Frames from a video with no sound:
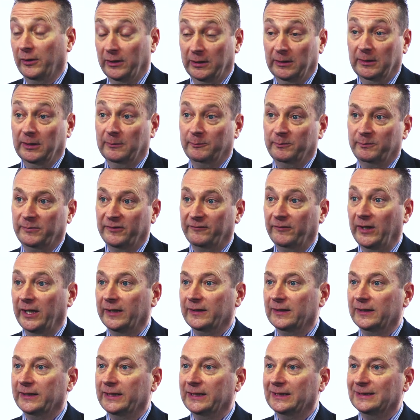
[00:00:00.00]
that
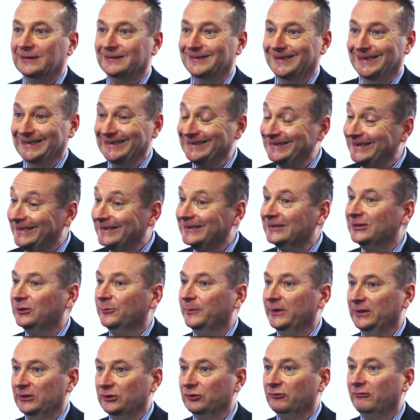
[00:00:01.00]
provide the
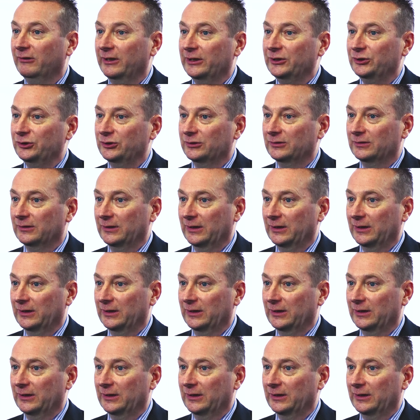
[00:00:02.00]
system integration